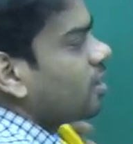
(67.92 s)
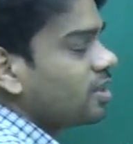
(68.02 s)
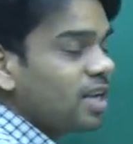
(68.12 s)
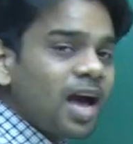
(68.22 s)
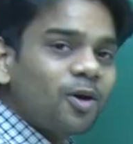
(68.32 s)

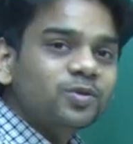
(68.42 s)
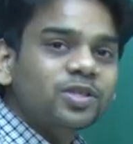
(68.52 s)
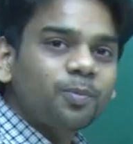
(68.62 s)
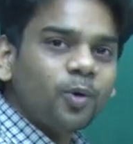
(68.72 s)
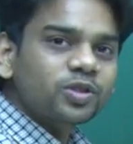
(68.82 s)
Now,
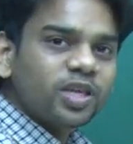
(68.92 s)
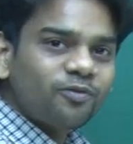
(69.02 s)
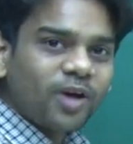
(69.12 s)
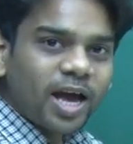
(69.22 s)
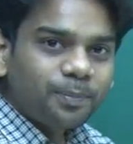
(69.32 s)
suppose
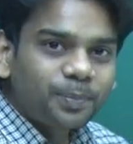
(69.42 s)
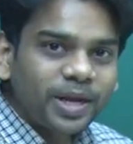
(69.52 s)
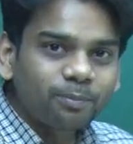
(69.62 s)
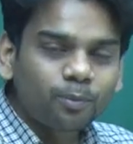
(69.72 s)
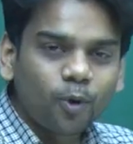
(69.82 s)
if I
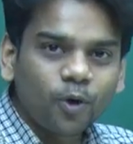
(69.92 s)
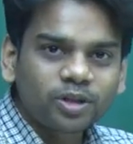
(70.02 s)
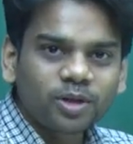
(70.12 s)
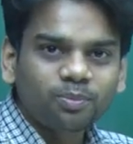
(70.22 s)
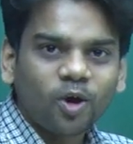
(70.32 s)
bring
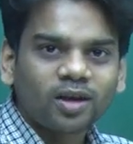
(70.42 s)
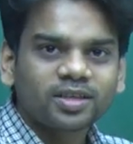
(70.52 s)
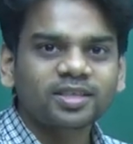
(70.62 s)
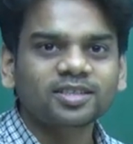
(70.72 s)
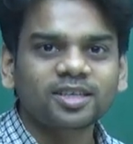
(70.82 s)
both the
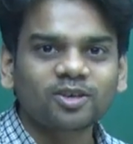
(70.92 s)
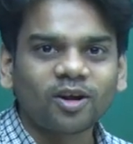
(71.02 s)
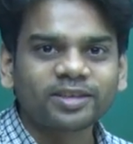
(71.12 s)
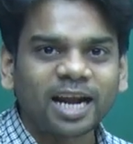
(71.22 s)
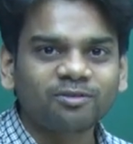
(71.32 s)
bodies in
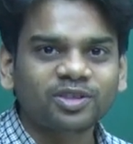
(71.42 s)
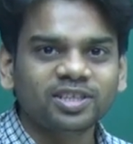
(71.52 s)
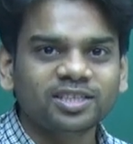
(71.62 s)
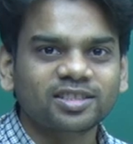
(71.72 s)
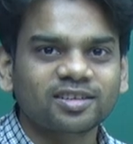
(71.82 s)
contact with
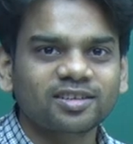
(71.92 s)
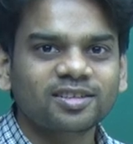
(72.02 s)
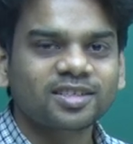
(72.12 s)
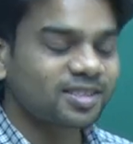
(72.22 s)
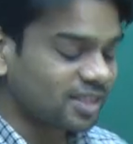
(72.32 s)
each other
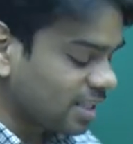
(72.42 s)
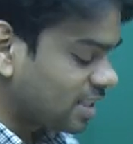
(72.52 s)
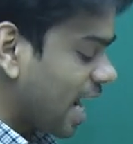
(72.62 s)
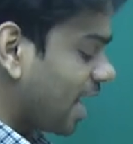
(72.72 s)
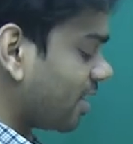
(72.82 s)
such
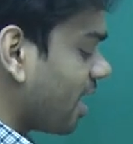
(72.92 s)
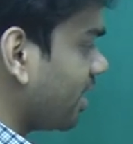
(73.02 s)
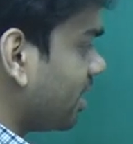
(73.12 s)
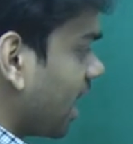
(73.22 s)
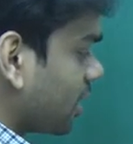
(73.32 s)
that they are
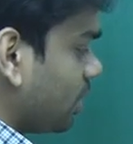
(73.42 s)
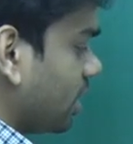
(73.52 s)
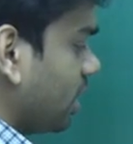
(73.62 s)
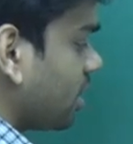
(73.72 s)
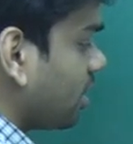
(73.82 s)
in touch with each